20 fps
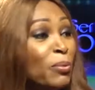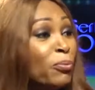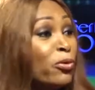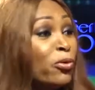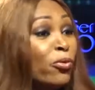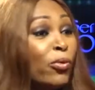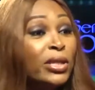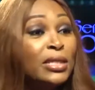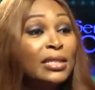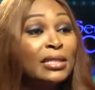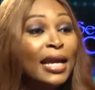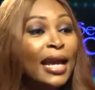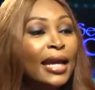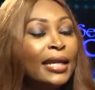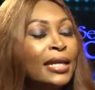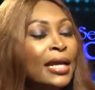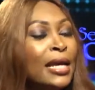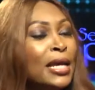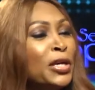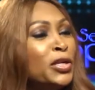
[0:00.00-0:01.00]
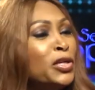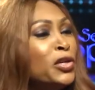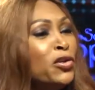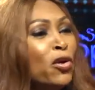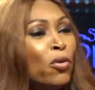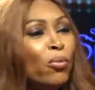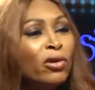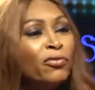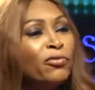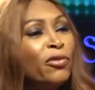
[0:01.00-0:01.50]
People were saying, you
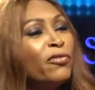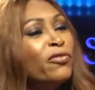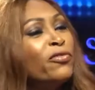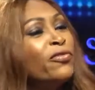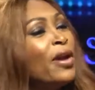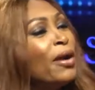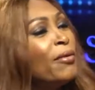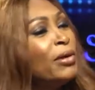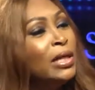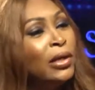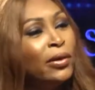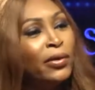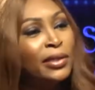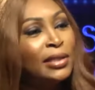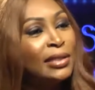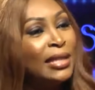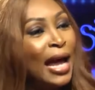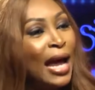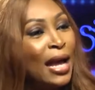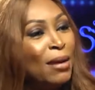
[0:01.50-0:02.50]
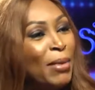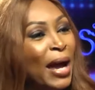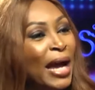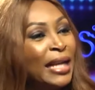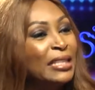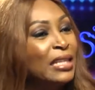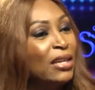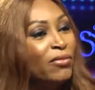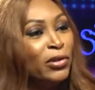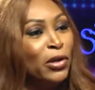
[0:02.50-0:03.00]
know what, for a very long time,
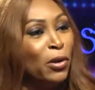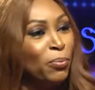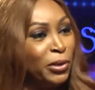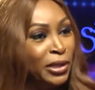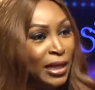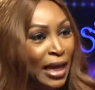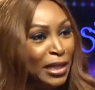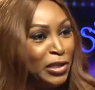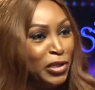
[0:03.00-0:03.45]
I'd given up on